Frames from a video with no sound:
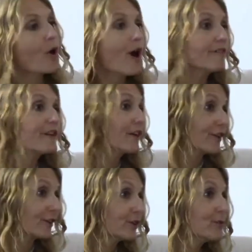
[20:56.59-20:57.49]
off
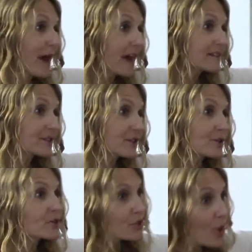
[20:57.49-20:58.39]
air, you asked
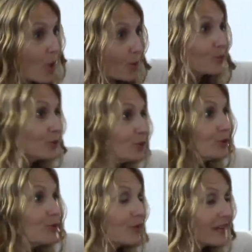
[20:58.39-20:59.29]
her, so do
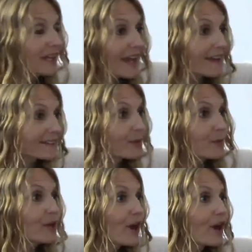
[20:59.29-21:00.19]
you think, Jasna,
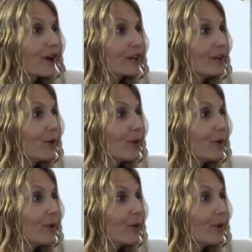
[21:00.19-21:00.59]
we are,